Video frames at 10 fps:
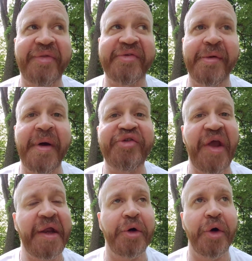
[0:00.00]
this on my
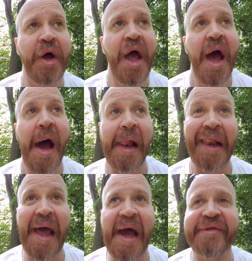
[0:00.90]
channel a
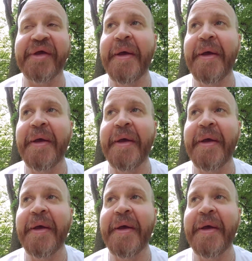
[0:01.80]
lot,